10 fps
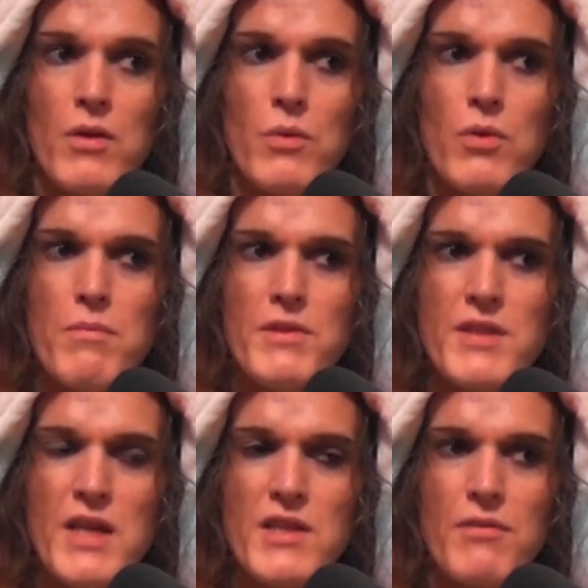What
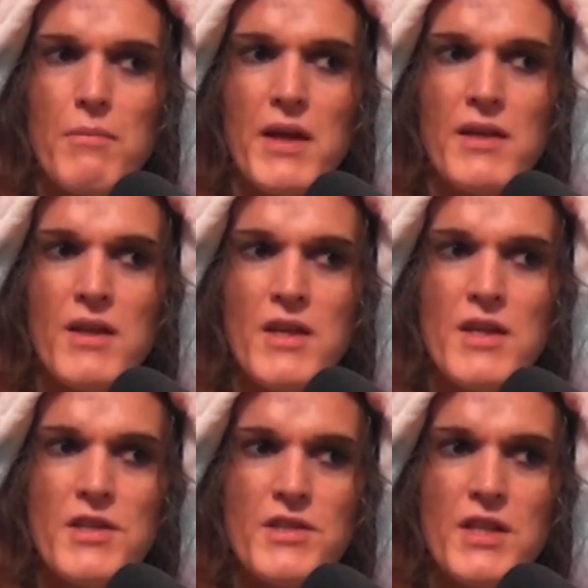mistakes have I made?
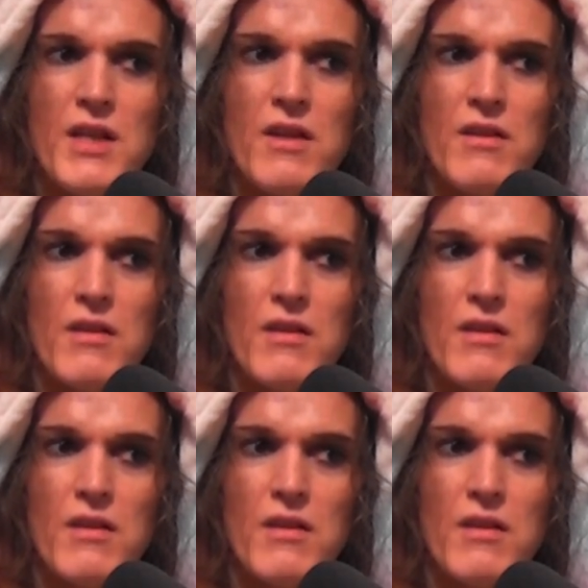See,